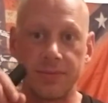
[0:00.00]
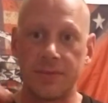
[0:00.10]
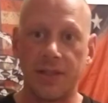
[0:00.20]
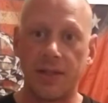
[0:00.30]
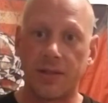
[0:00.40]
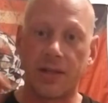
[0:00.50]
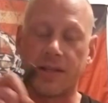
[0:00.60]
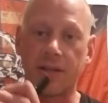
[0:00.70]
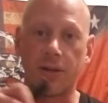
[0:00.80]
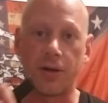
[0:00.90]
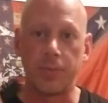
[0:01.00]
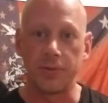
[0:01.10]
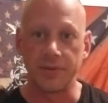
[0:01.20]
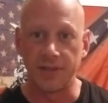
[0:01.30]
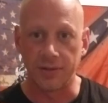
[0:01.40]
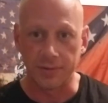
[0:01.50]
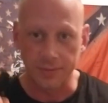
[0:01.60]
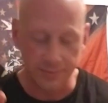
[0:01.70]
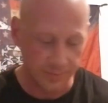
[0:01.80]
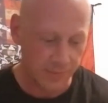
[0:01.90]
I got that carpool tunnel.
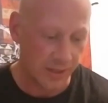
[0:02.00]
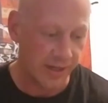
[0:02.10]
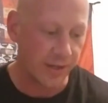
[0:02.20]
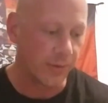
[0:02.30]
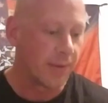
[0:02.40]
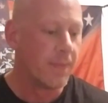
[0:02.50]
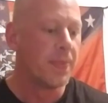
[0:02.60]
All right, anyway.